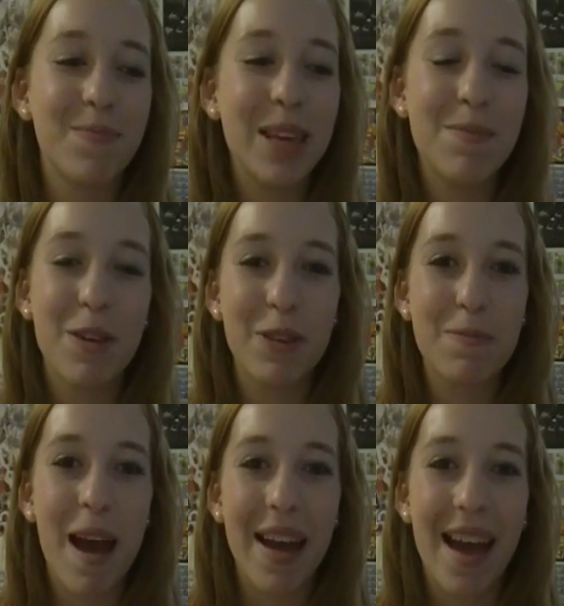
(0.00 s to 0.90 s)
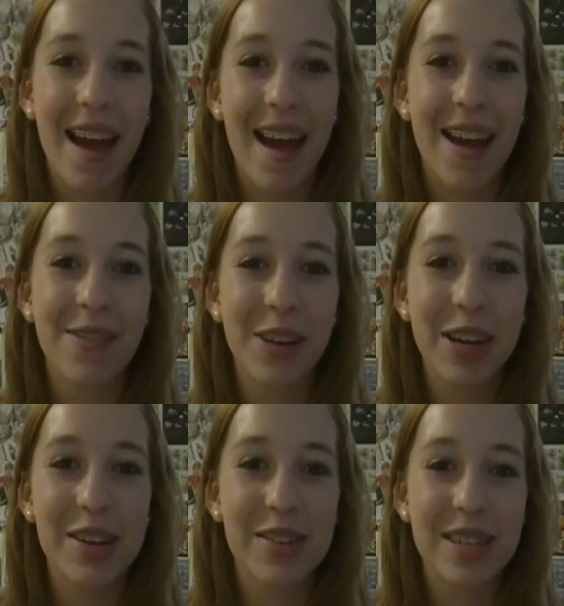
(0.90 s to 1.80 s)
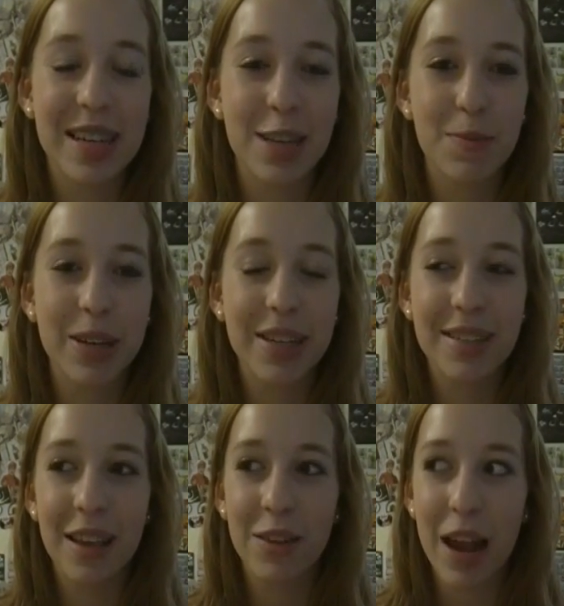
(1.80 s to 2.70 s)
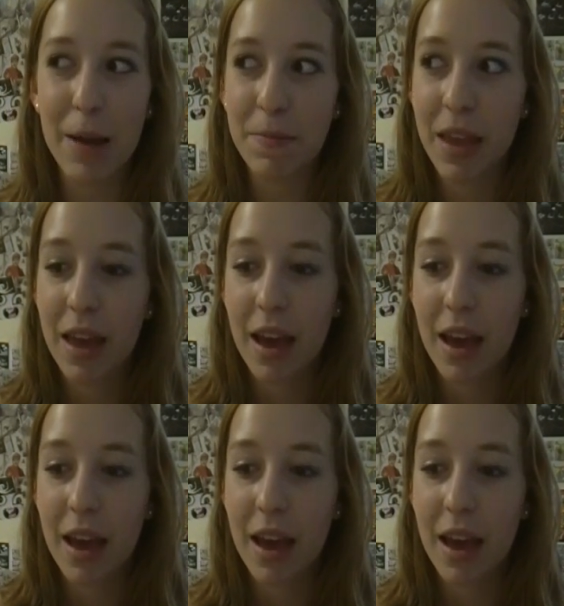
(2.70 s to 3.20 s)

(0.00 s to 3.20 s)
me and my friend Maya had a very interesting experience the other day.